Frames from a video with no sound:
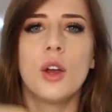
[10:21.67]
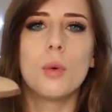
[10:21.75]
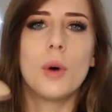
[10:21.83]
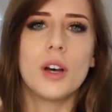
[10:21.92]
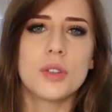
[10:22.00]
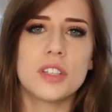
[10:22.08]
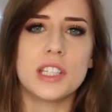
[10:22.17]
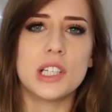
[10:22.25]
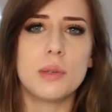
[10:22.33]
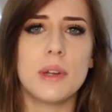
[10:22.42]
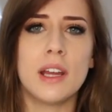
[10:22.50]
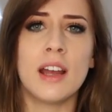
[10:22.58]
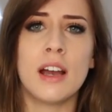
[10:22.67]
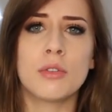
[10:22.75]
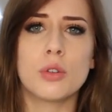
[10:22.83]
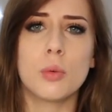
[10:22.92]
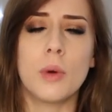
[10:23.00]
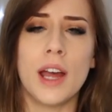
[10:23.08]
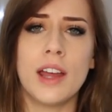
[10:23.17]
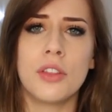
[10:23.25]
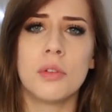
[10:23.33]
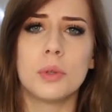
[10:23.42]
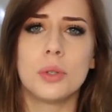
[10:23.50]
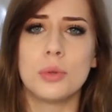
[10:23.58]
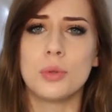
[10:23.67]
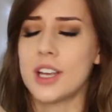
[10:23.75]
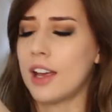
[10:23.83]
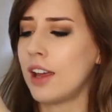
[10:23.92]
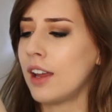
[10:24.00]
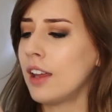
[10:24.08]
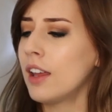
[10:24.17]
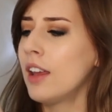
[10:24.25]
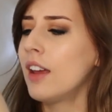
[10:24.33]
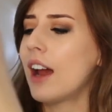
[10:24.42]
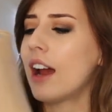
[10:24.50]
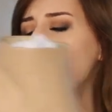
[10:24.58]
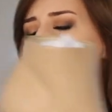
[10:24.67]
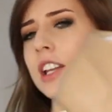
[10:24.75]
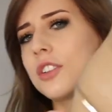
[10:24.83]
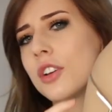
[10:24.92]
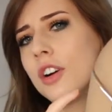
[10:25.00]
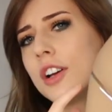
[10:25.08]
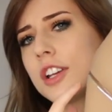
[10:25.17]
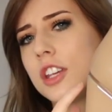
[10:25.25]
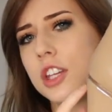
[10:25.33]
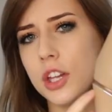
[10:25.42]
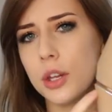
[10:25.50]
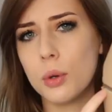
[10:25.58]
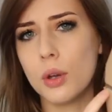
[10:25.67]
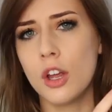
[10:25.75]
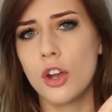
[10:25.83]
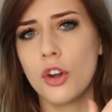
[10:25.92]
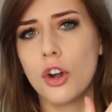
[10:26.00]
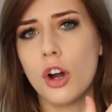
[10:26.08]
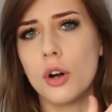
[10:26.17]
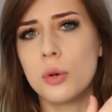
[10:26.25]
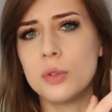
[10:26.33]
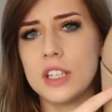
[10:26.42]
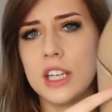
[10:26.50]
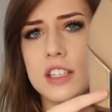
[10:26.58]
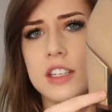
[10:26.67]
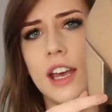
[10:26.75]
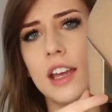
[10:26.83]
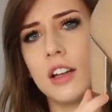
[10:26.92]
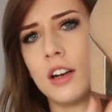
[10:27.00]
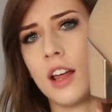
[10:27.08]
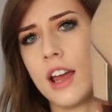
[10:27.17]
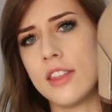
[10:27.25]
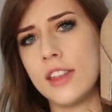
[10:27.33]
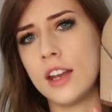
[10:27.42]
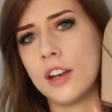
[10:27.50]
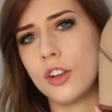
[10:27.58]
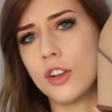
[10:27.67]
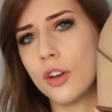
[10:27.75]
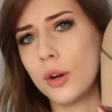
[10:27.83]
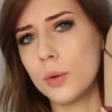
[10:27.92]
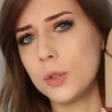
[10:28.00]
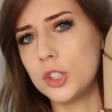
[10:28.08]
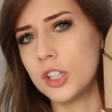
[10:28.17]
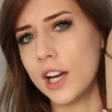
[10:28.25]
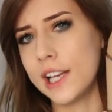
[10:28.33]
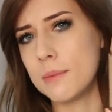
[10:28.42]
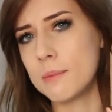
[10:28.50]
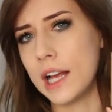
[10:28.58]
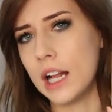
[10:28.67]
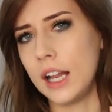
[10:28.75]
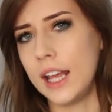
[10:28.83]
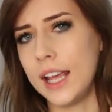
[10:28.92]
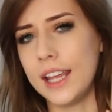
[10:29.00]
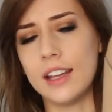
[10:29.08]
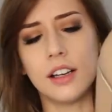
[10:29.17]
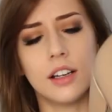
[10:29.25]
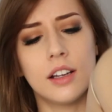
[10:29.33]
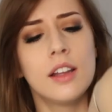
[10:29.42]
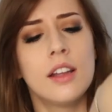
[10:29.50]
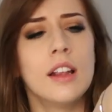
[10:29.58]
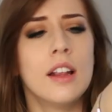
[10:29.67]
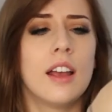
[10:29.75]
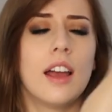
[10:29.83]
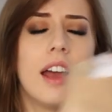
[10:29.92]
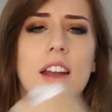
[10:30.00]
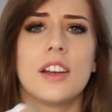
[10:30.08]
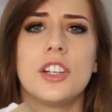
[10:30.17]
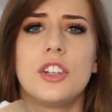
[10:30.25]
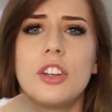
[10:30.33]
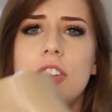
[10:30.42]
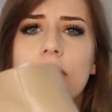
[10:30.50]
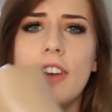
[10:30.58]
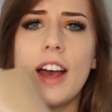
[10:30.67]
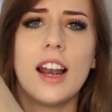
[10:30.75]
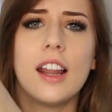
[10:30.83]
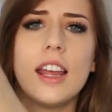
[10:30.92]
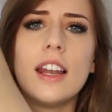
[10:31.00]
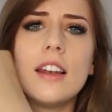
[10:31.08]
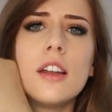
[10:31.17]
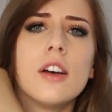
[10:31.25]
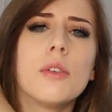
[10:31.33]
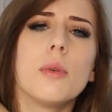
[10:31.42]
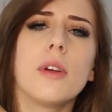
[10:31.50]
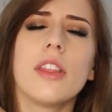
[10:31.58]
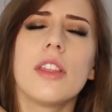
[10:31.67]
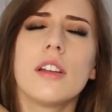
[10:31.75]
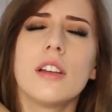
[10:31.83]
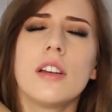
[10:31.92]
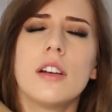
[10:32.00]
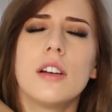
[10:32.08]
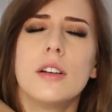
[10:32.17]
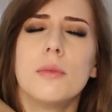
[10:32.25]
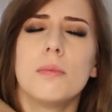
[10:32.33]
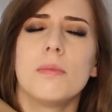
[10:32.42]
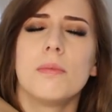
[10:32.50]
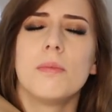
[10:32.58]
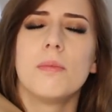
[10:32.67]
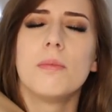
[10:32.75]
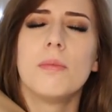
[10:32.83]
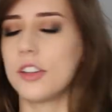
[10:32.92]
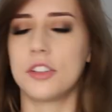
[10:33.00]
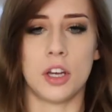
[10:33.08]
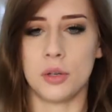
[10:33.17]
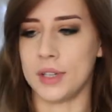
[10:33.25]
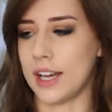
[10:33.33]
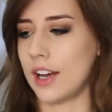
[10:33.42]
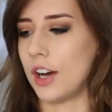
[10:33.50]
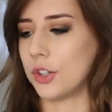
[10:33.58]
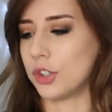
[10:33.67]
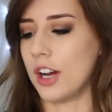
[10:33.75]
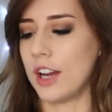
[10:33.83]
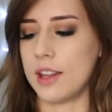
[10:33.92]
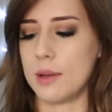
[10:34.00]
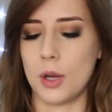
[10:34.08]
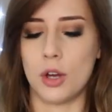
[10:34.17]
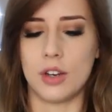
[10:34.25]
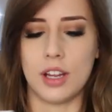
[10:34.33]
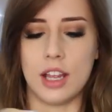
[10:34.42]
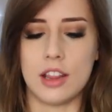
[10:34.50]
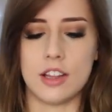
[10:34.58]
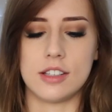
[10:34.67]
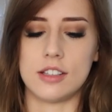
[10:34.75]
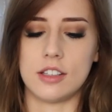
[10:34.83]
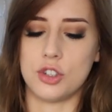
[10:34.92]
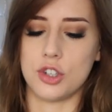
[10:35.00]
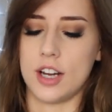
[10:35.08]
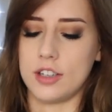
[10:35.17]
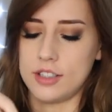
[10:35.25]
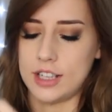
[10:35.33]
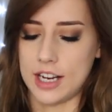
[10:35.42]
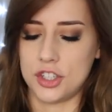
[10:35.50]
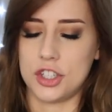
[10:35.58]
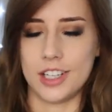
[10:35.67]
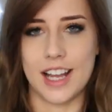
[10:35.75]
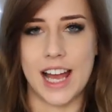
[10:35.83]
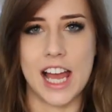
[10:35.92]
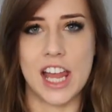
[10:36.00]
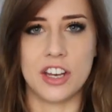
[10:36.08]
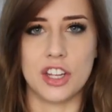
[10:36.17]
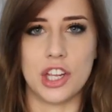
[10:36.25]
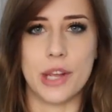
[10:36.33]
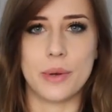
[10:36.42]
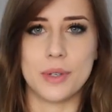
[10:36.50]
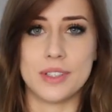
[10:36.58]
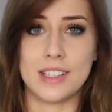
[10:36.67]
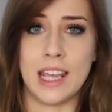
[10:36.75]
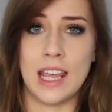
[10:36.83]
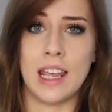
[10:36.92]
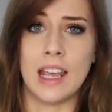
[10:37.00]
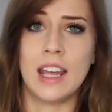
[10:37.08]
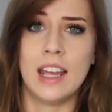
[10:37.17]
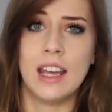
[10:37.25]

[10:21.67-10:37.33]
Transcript: while still being able to wear them all day. And then it's got a cute gold detail and then gold shiny metal here, and I just fell in love with them. So yeah, I'll try them on in this try on section and you will see